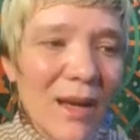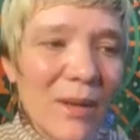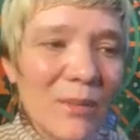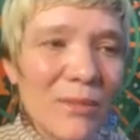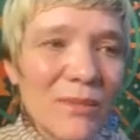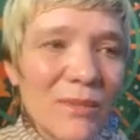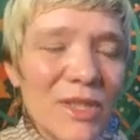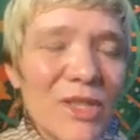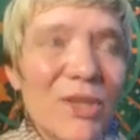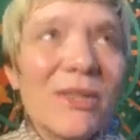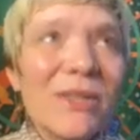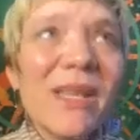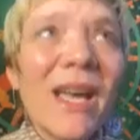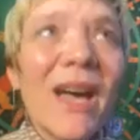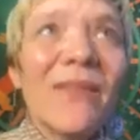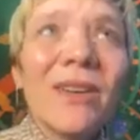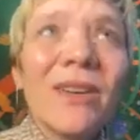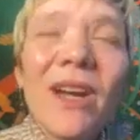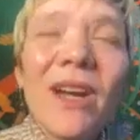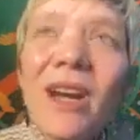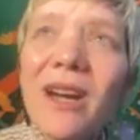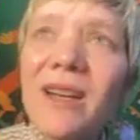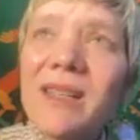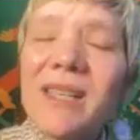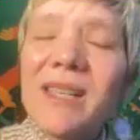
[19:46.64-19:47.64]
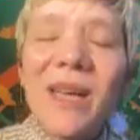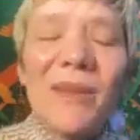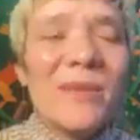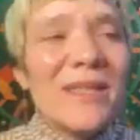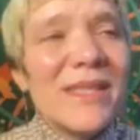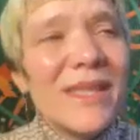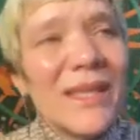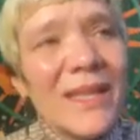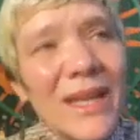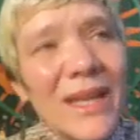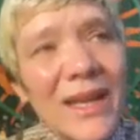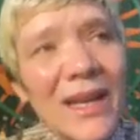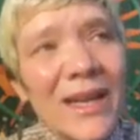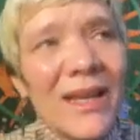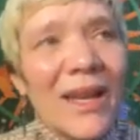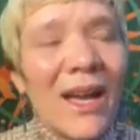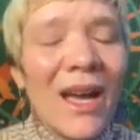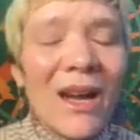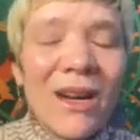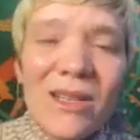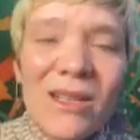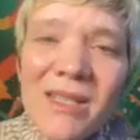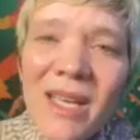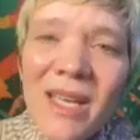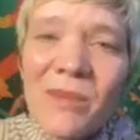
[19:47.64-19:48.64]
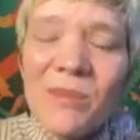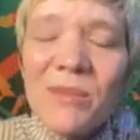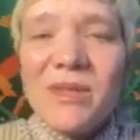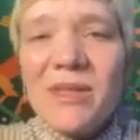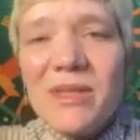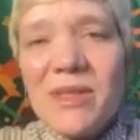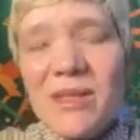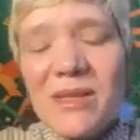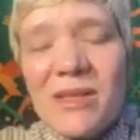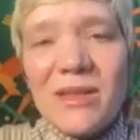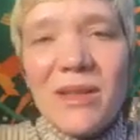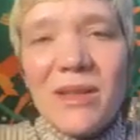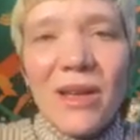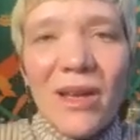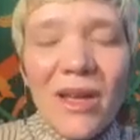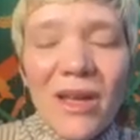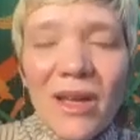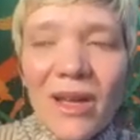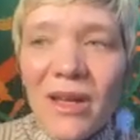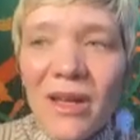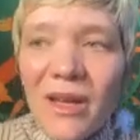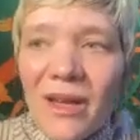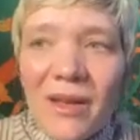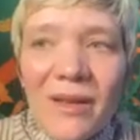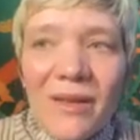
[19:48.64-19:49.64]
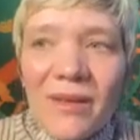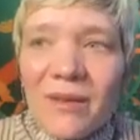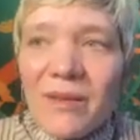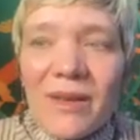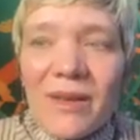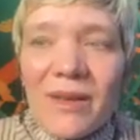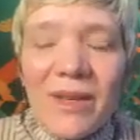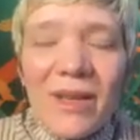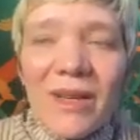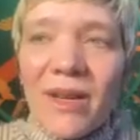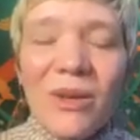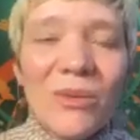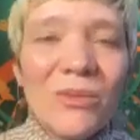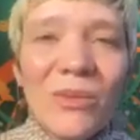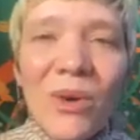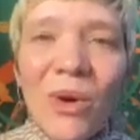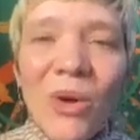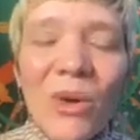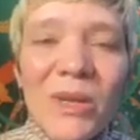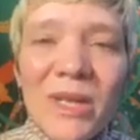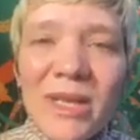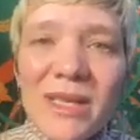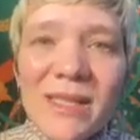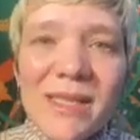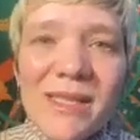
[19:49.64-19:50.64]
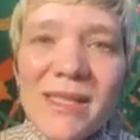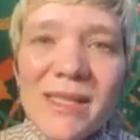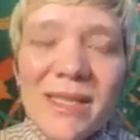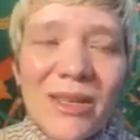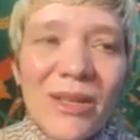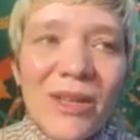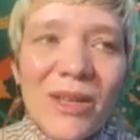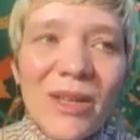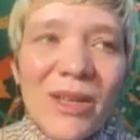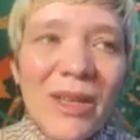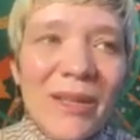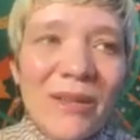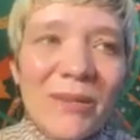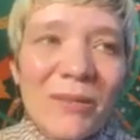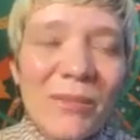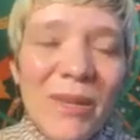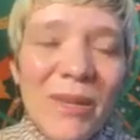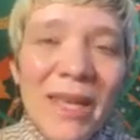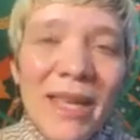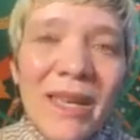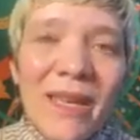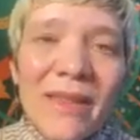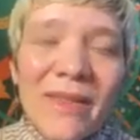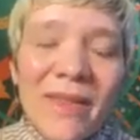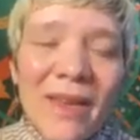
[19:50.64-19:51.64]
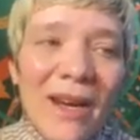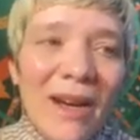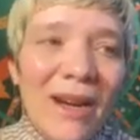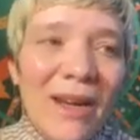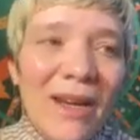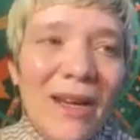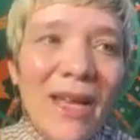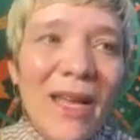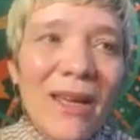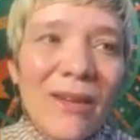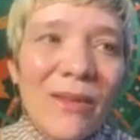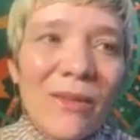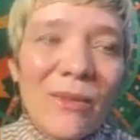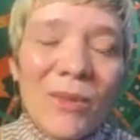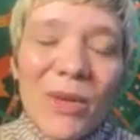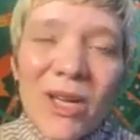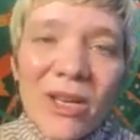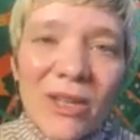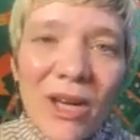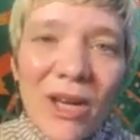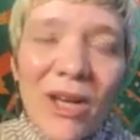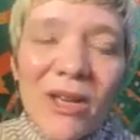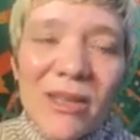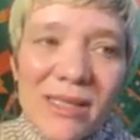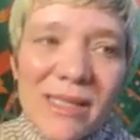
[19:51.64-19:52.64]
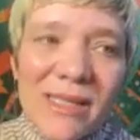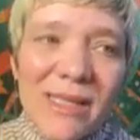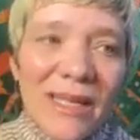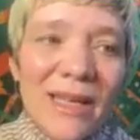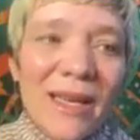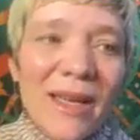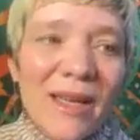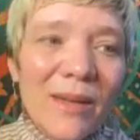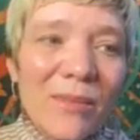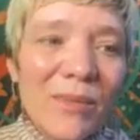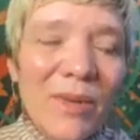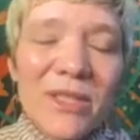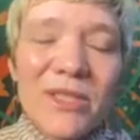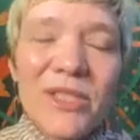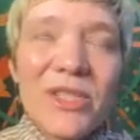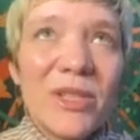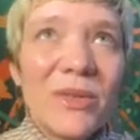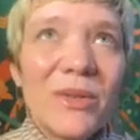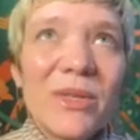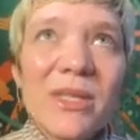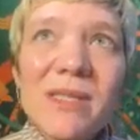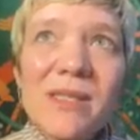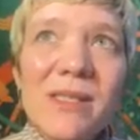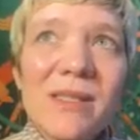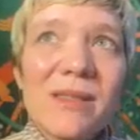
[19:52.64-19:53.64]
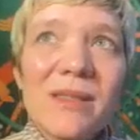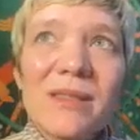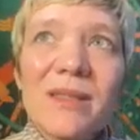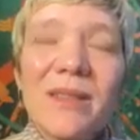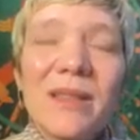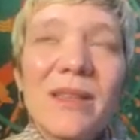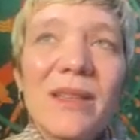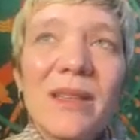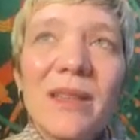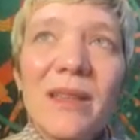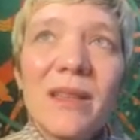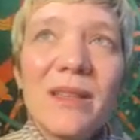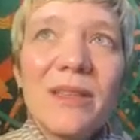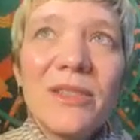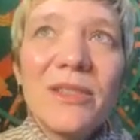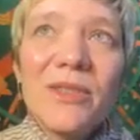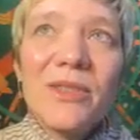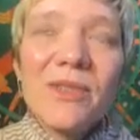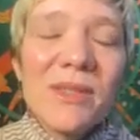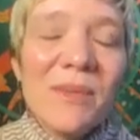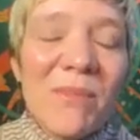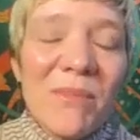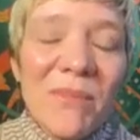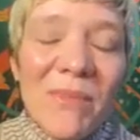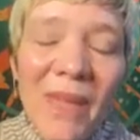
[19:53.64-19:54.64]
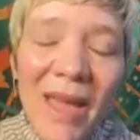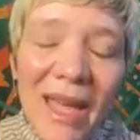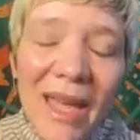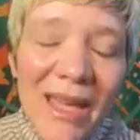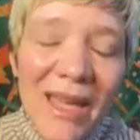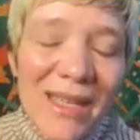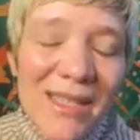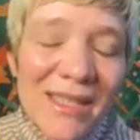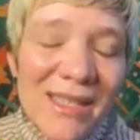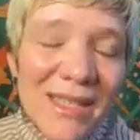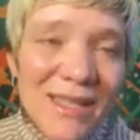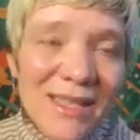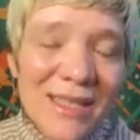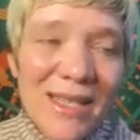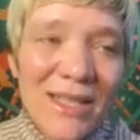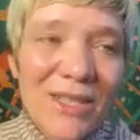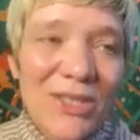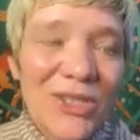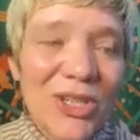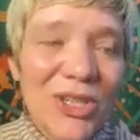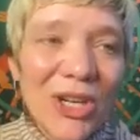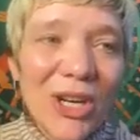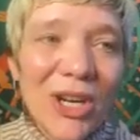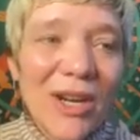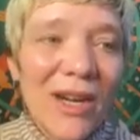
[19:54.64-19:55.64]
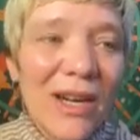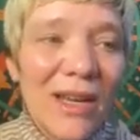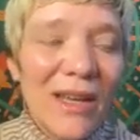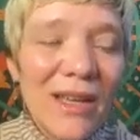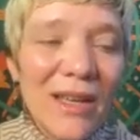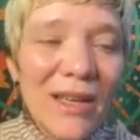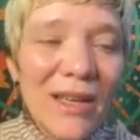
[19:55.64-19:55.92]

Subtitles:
she was having a hard time sitting and a hard time just, holding still and being there. And we could all see it, but she's an amazing teacher.